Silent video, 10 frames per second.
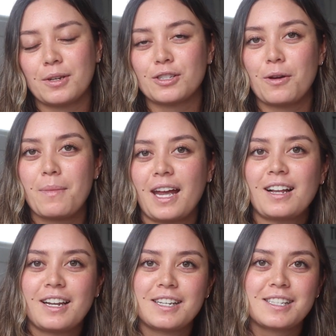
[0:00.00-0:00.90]
So
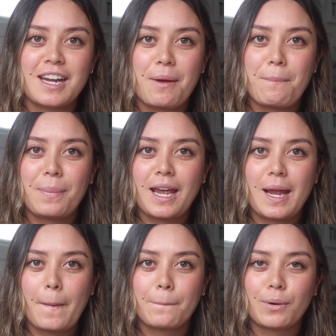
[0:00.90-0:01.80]
make a list and
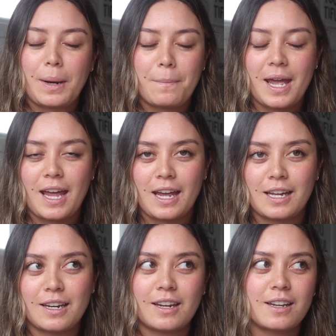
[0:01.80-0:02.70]
be
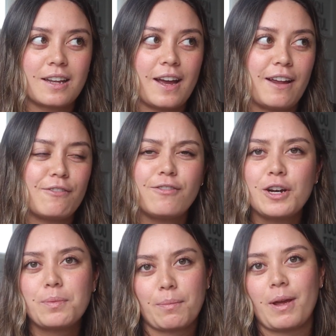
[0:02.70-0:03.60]
prepared and
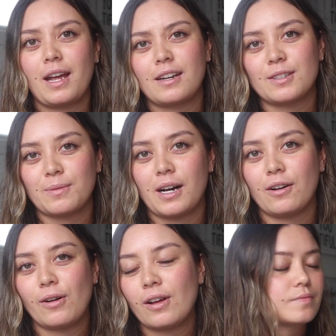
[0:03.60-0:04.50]
feel prepared as
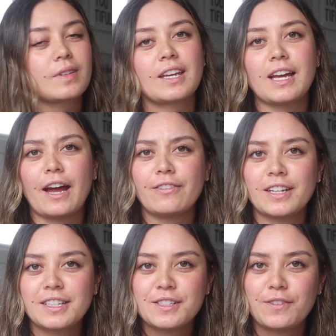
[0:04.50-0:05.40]
well. I feel
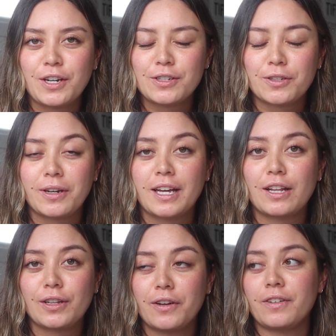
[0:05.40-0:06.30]
like this video is going
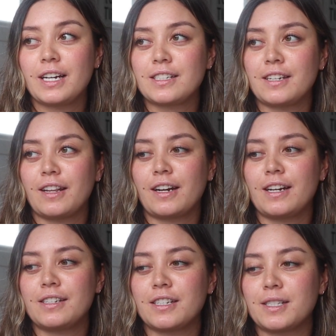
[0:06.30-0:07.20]
a lot faster than
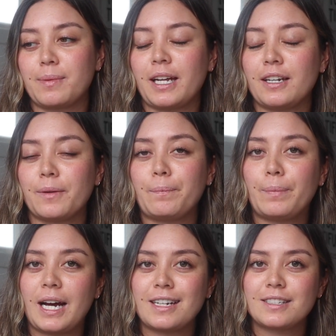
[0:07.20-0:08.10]
I anticipated,
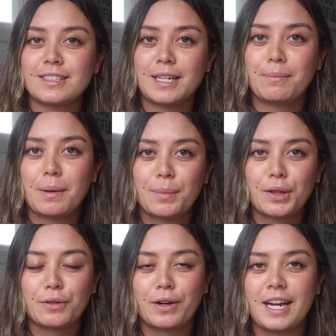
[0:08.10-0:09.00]
but tip number
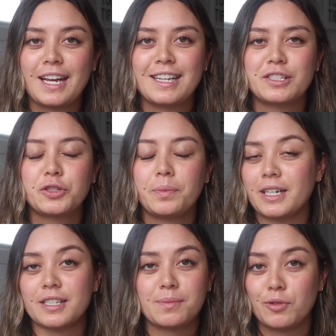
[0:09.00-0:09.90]
3 is to
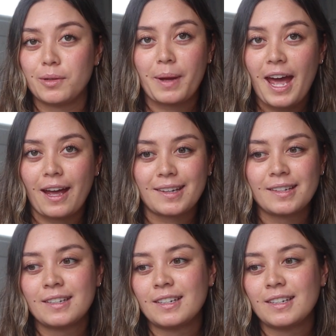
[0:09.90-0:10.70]
bring a smaller bag.